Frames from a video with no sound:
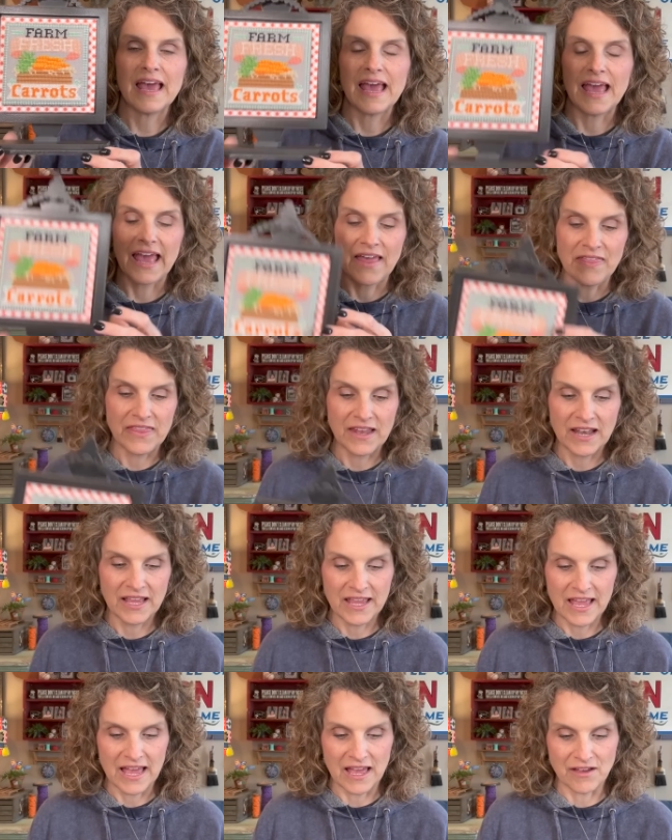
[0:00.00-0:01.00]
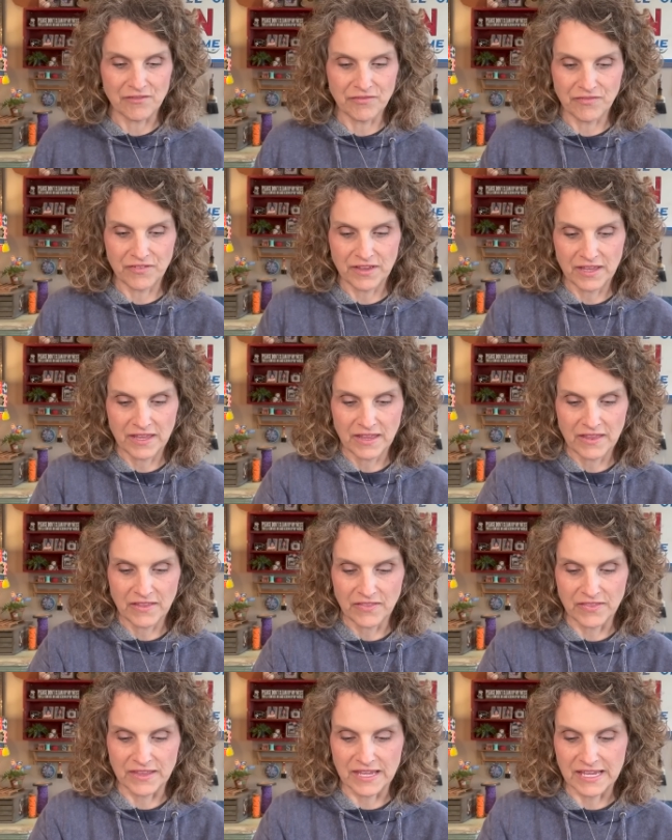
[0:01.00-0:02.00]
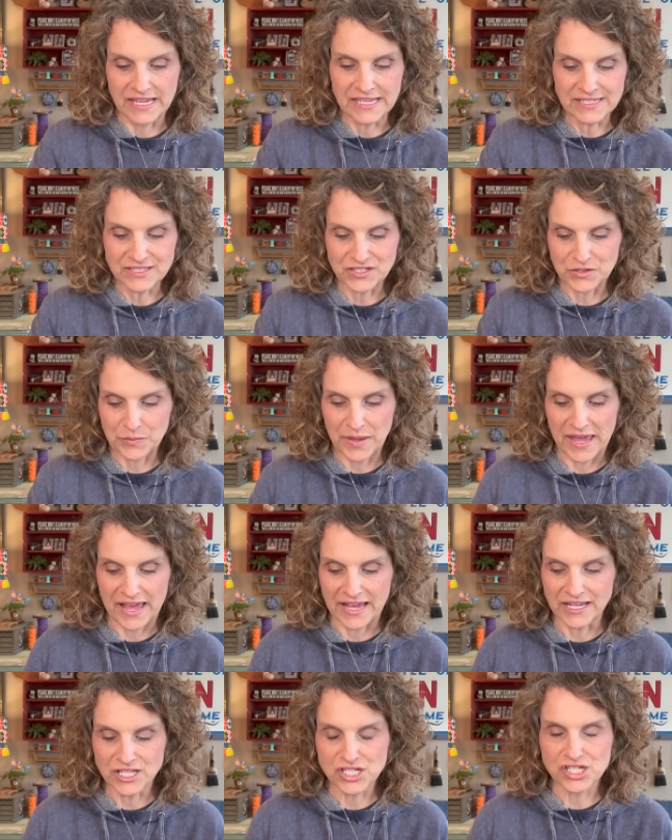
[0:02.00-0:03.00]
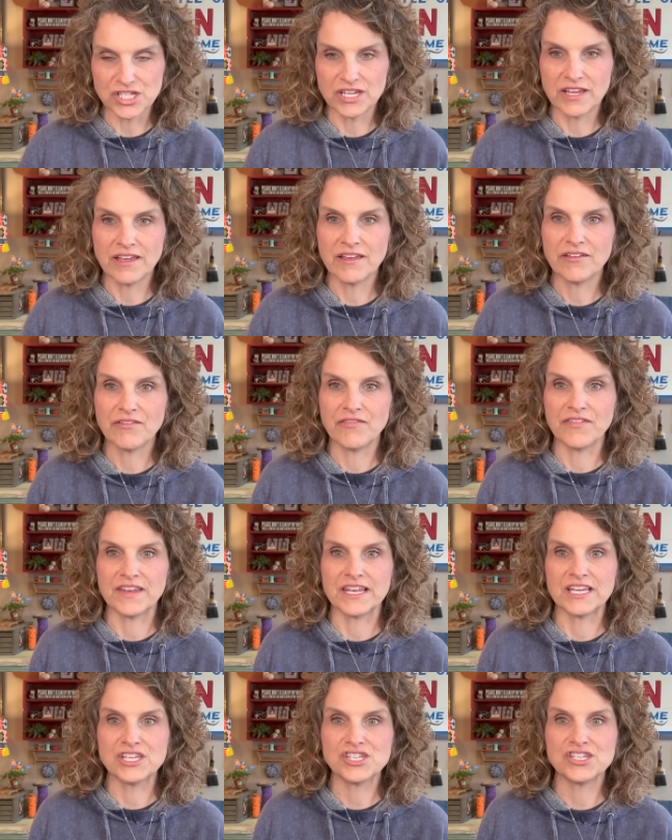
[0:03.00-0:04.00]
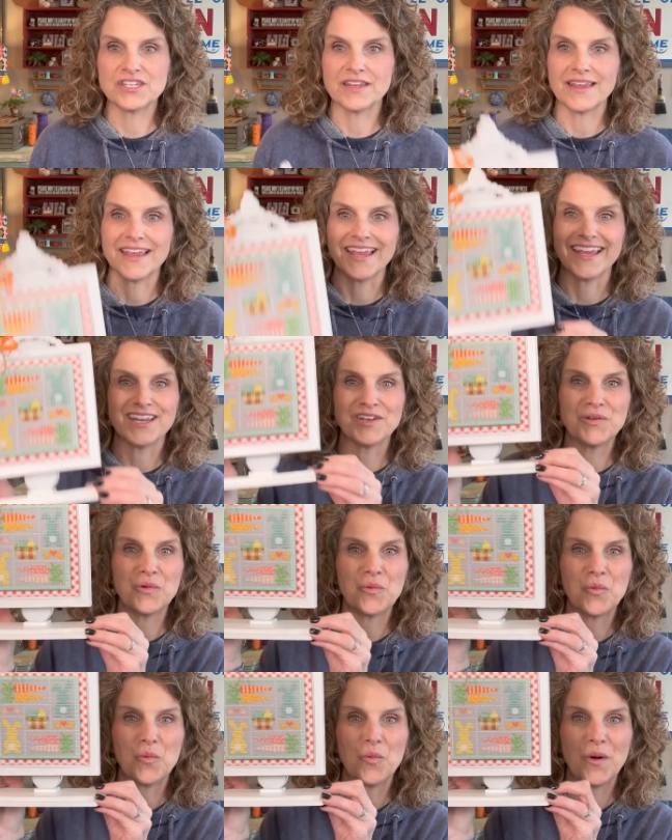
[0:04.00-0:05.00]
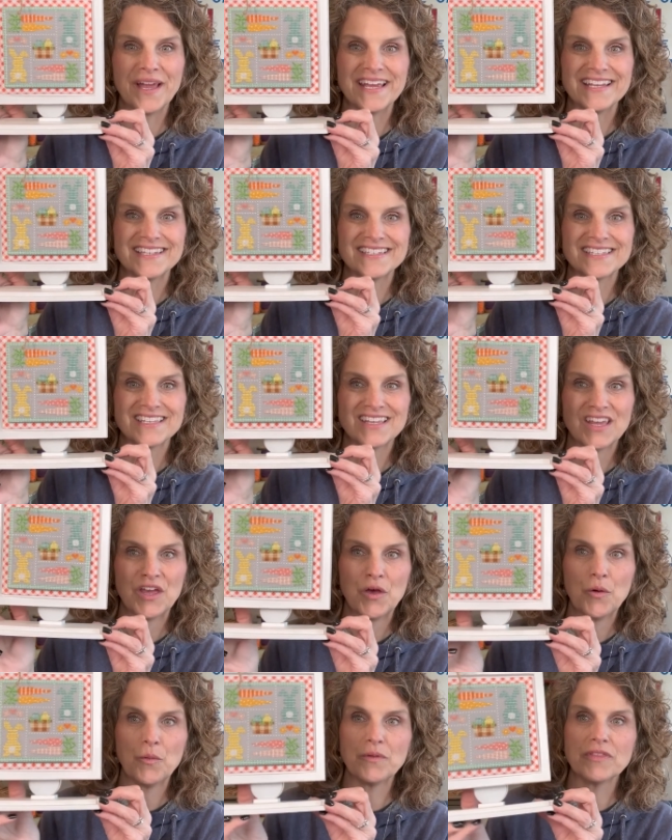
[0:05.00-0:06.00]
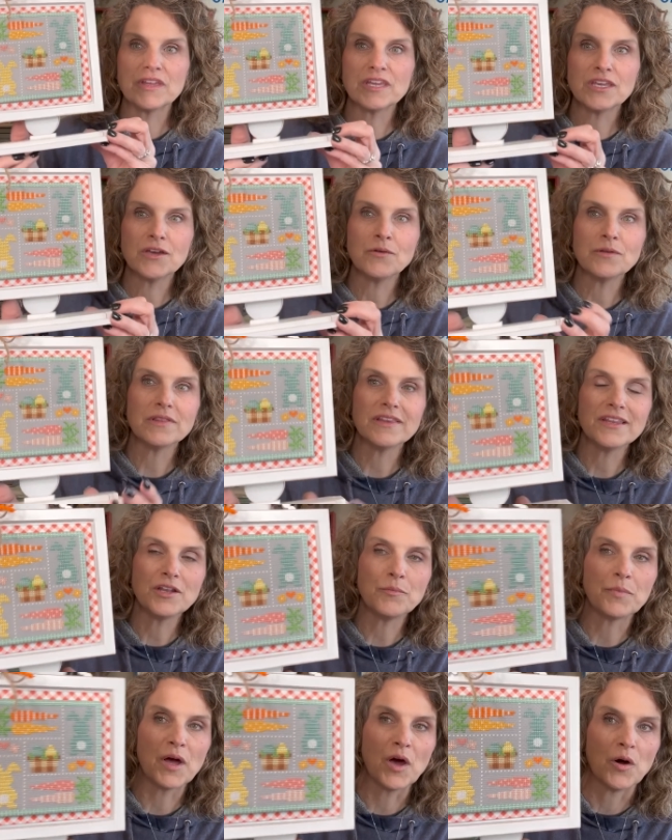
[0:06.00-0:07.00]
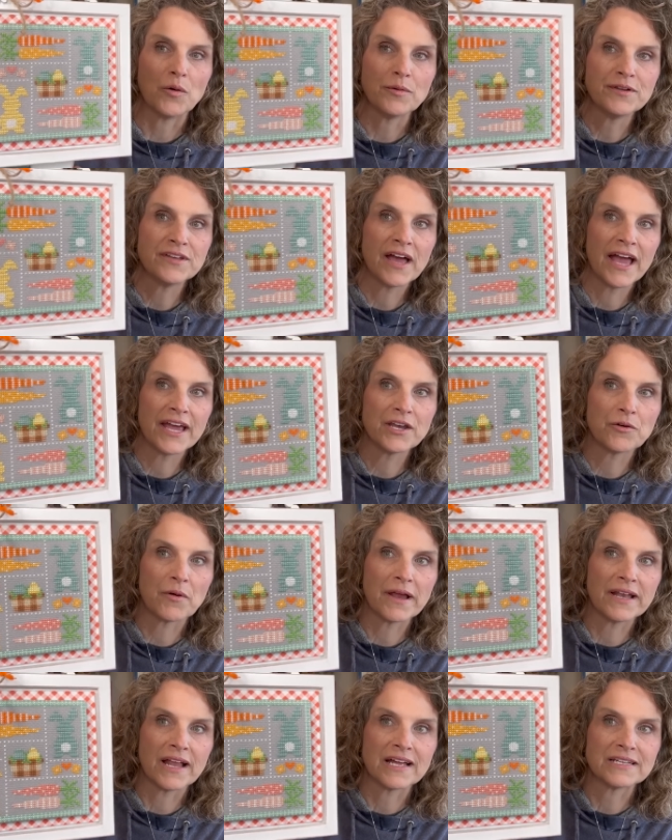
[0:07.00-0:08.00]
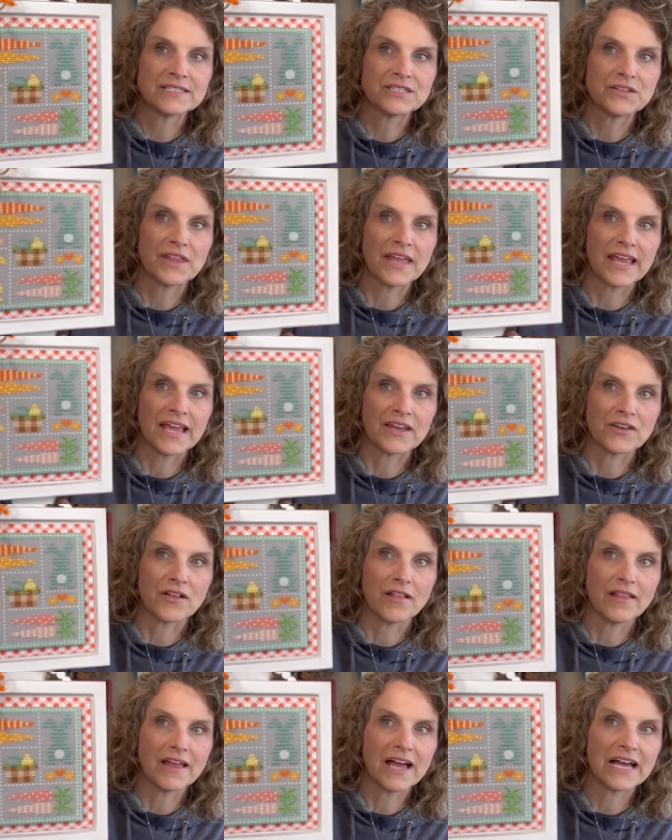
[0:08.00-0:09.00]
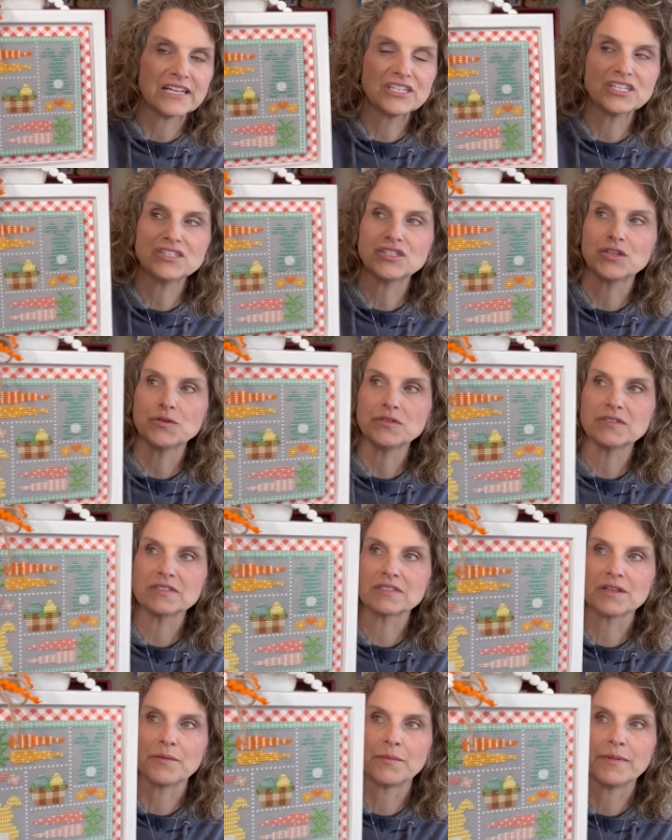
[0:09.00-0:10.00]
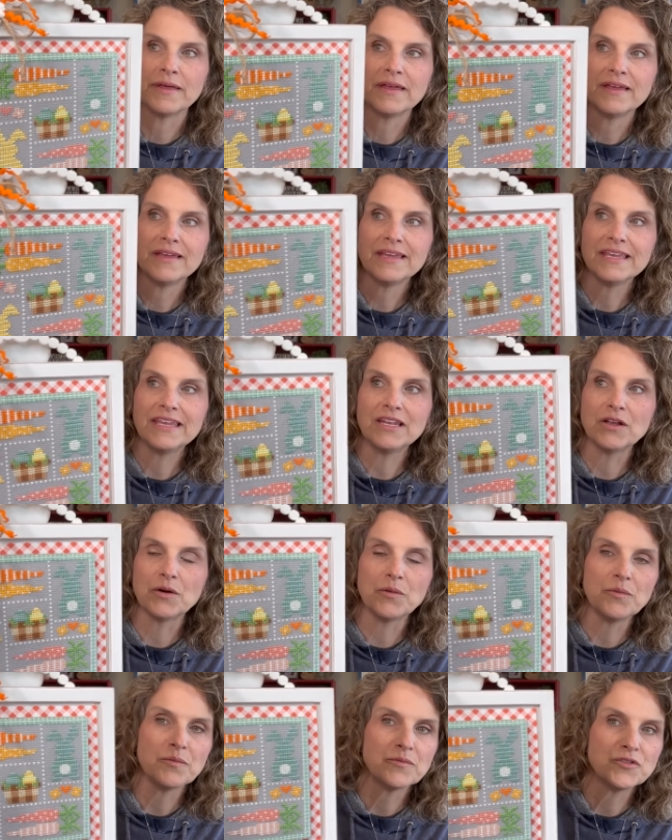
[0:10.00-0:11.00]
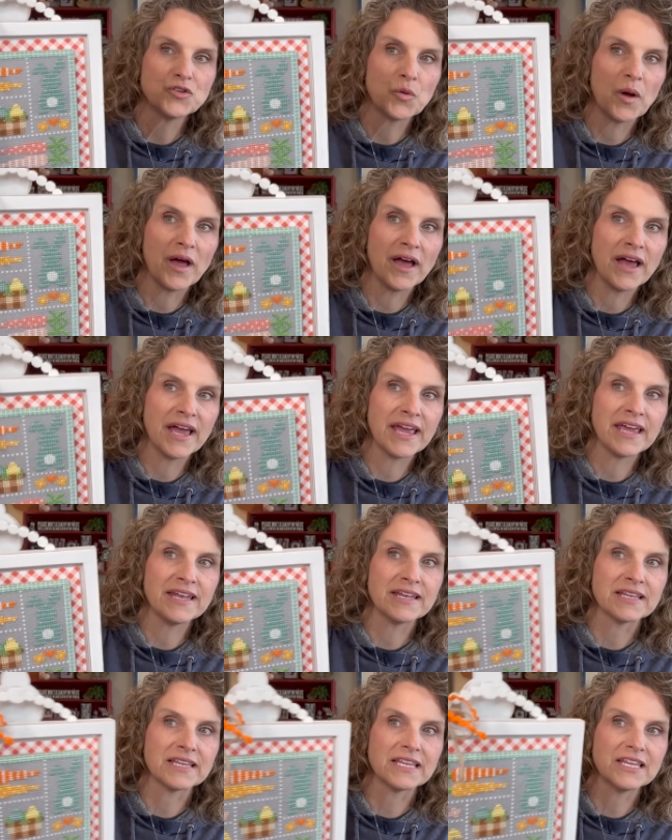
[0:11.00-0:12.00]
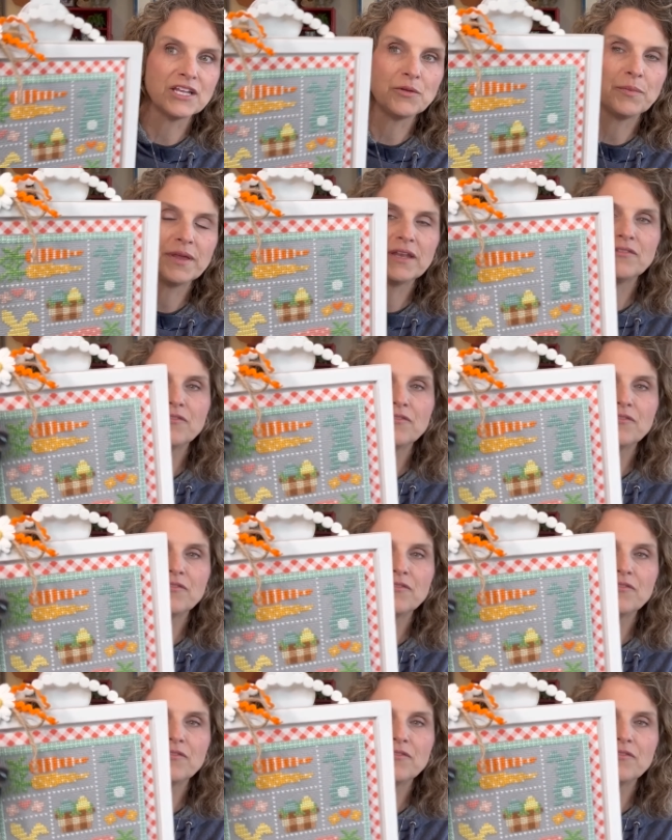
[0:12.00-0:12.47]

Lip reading: And then I have the Easter patch finished in white with a cute little bow tied right onto the handle. I just used some, twine and a little bit of